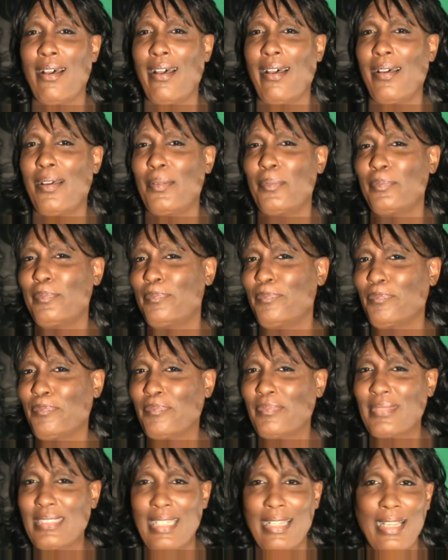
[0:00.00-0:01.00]

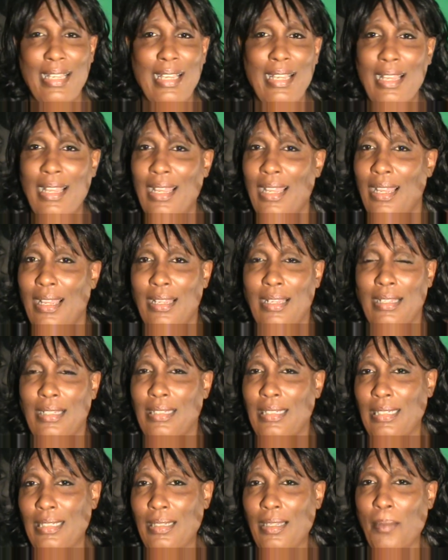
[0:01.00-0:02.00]
um,
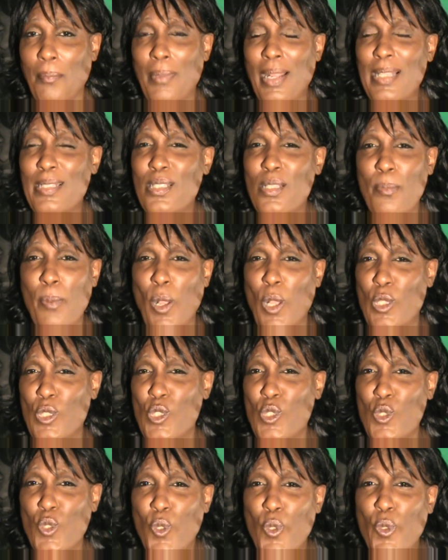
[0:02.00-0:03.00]
matzo ball
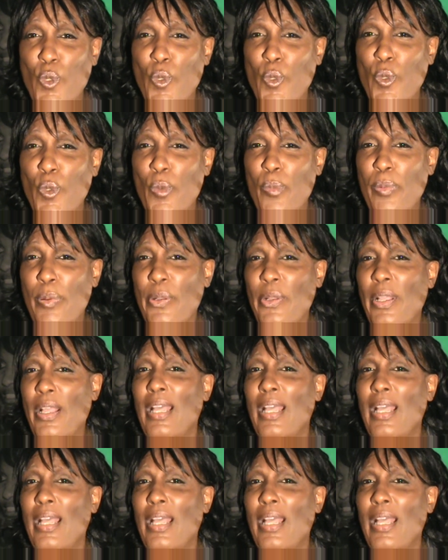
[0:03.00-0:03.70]
soup.